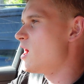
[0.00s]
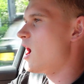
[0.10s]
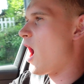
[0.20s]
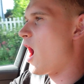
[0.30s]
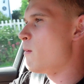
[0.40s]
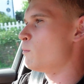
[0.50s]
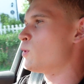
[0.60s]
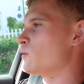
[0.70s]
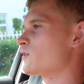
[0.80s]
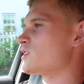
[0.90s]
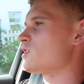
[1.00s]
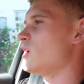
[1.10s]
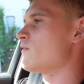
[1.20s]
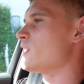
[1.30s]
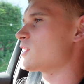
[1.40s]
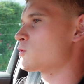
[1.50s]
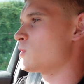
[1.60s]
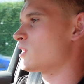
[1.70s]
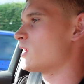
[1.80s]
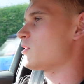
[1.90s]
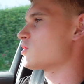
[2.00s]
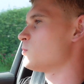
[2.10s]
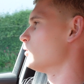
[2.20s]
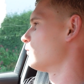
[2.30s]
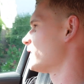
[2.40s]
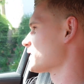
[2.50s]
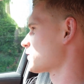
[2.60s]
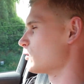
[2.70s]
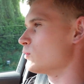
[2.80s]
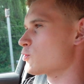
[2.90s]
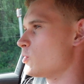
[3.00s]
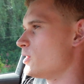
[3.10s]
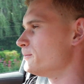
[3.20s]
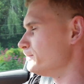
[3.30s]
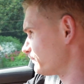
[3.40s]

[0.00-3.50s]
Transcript: But with the Cyvex, we can now support flex fuel as well.